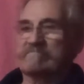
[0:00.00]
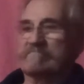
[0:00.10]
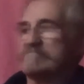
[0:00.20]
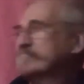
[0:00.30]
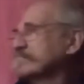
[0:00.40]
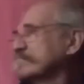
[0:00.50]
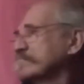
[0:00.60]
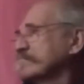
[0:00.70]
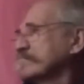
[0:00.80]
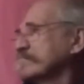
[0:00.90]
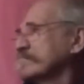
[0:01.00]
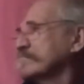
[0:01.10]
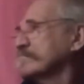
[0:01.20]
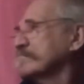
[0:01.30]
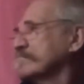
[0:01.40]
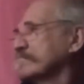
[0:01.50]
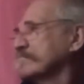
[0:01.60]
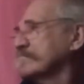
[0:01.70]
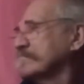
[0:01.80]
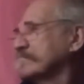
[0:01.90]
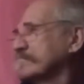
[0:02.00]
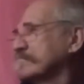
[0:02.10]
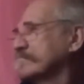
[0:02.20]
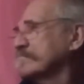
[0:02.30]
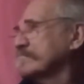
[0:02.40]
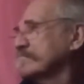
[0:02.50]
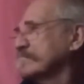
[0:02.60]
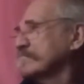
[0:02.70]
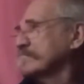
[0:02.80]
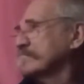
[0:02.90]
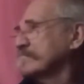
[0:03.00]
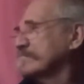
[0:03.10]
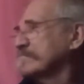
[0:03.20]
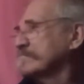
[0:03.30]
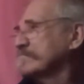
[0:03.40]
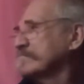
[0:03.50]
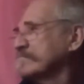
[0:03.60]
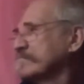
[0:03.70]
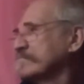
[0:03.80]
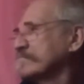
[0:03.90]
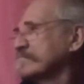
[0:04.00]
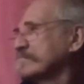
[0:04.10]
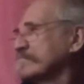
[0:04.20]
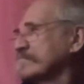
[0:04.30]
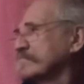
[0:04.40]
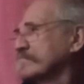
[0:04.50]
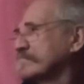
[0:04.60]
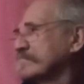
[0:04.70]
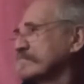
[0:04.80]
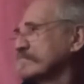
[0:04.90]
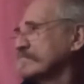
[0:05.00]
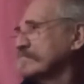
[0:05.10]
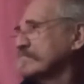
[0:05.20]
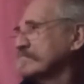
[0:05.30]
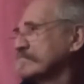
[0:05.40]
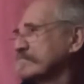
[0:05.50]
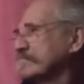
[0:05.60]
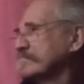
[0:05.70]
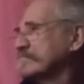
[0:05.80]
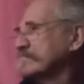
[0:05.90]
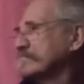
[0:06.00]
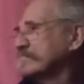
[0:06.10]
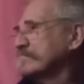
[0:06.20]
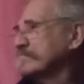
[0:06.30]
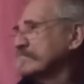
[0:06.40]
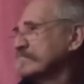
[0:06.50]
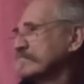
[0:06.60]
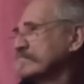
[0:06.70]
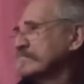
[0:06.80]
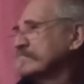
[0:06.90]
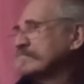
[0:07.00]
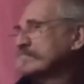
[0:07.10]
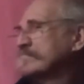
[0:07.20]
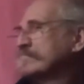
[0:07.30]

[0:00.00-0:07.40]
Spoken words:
This person isn't speaking.